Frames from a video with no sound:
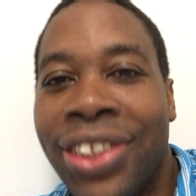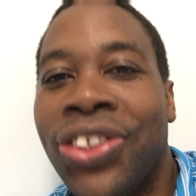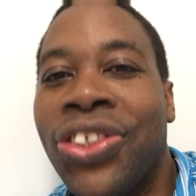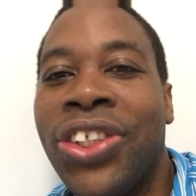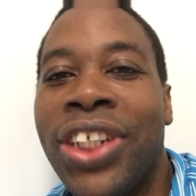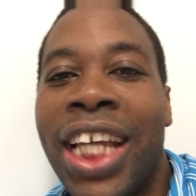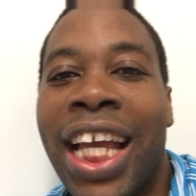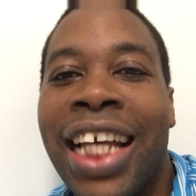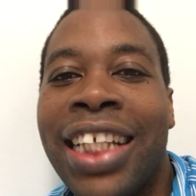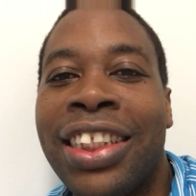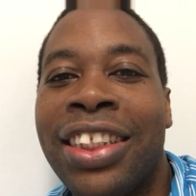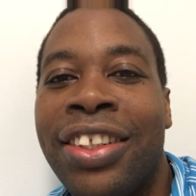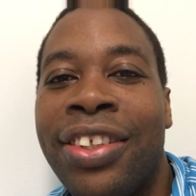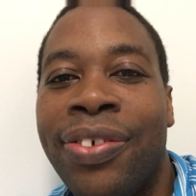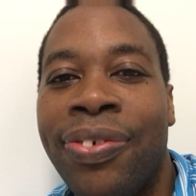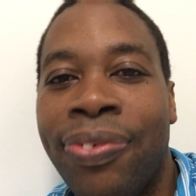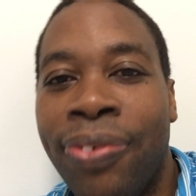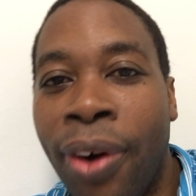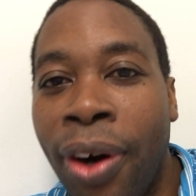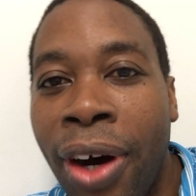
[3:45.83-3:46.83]
She has the
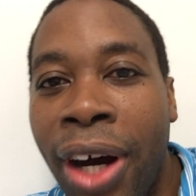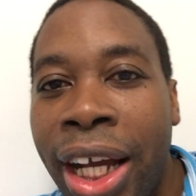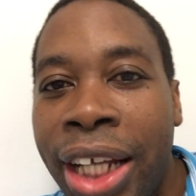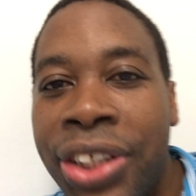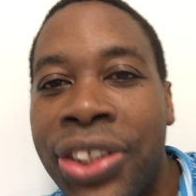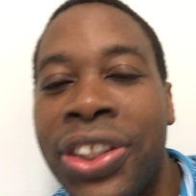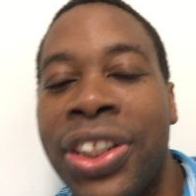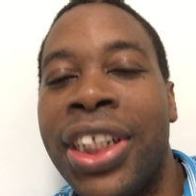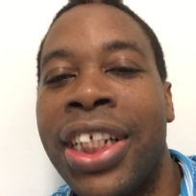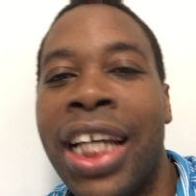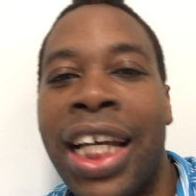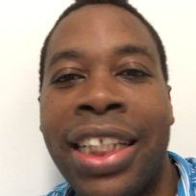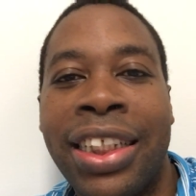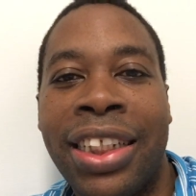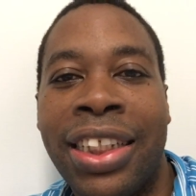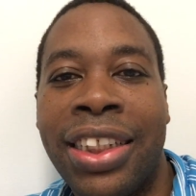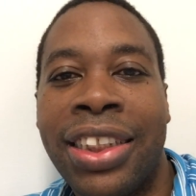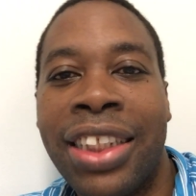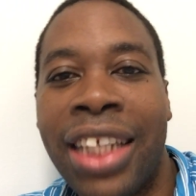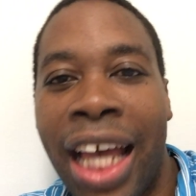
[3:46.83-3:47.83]
voice, she has
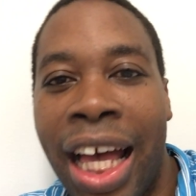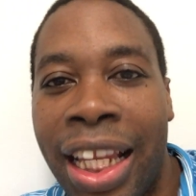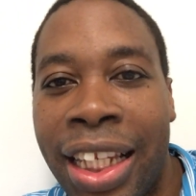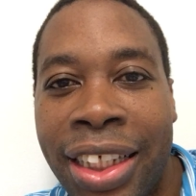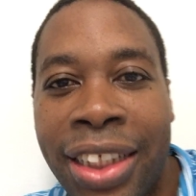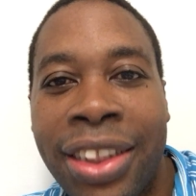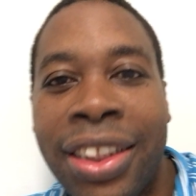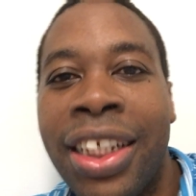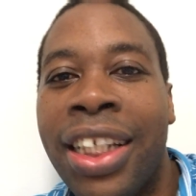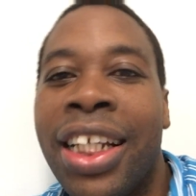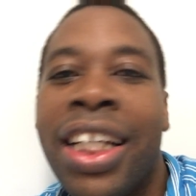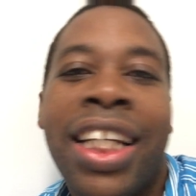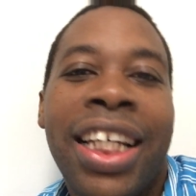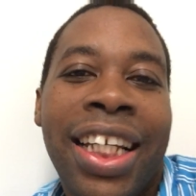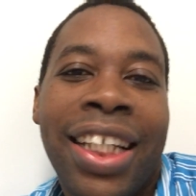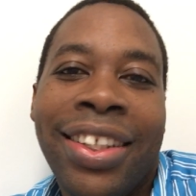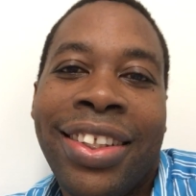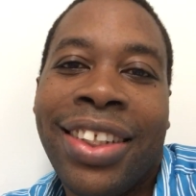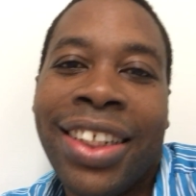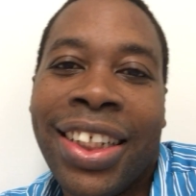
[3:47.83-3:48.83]
the talent.
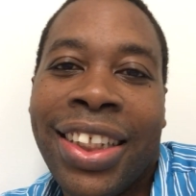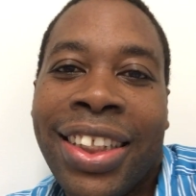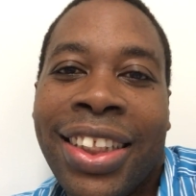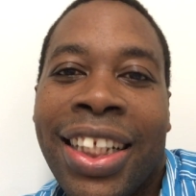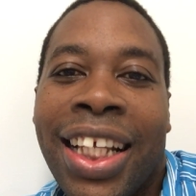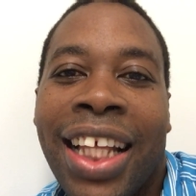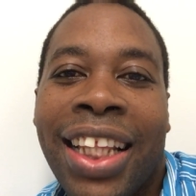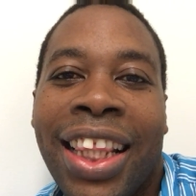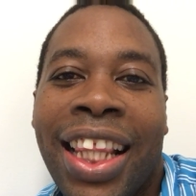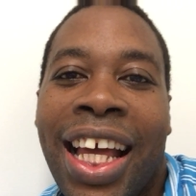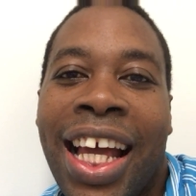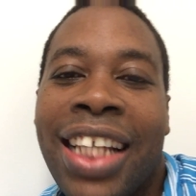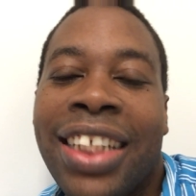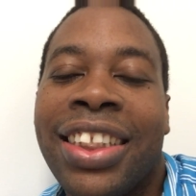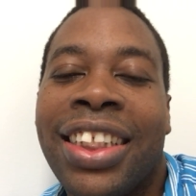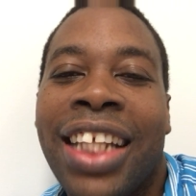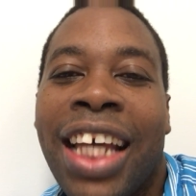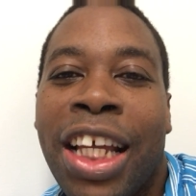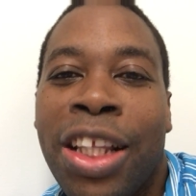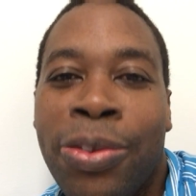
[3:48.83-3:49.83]
It's just that
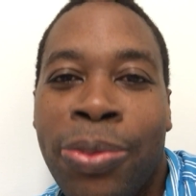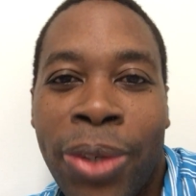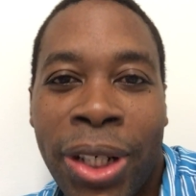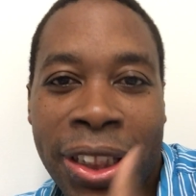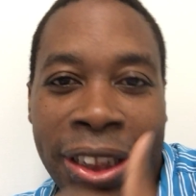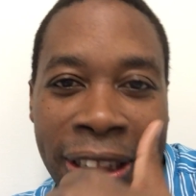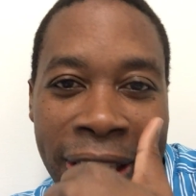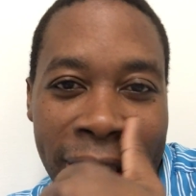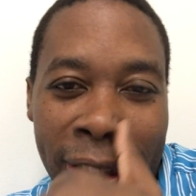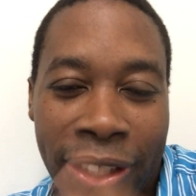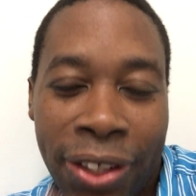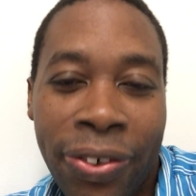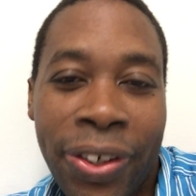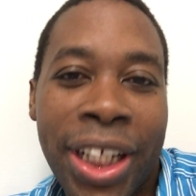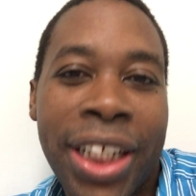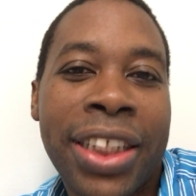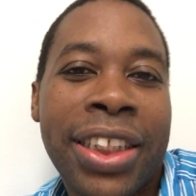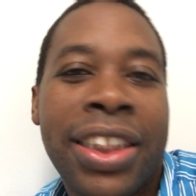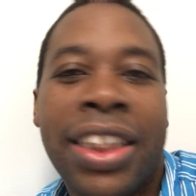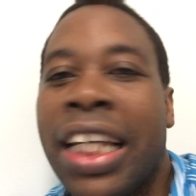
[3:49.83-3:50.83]
last night wasn't her
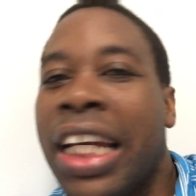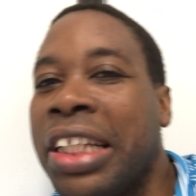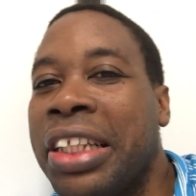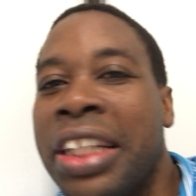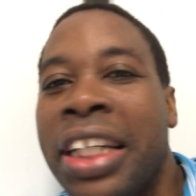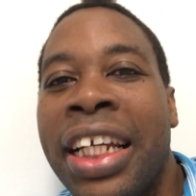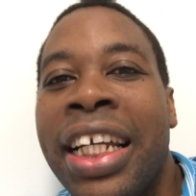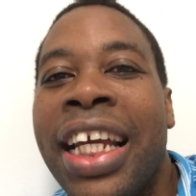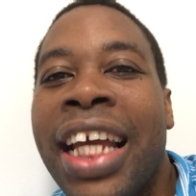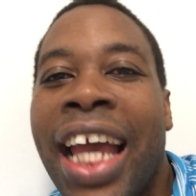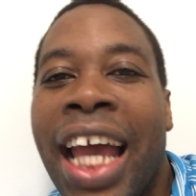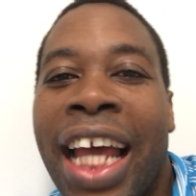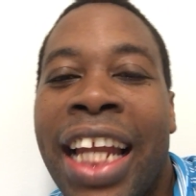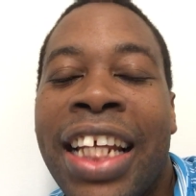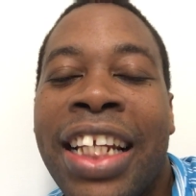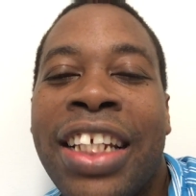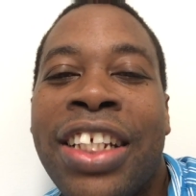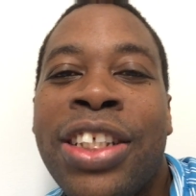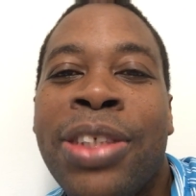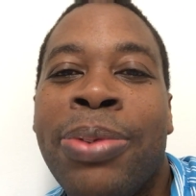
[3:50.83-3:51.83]
greatest night, and
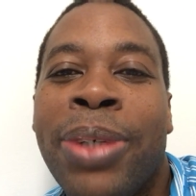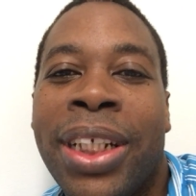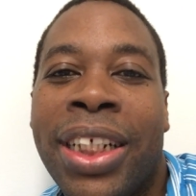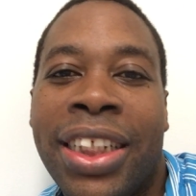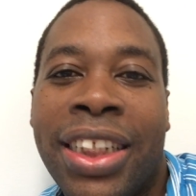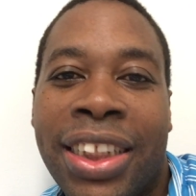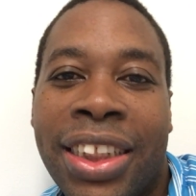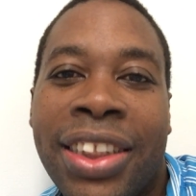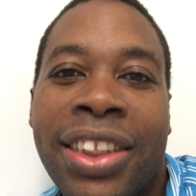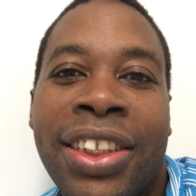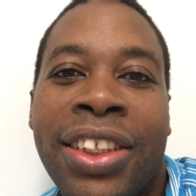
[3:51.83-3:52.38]
it is what it is.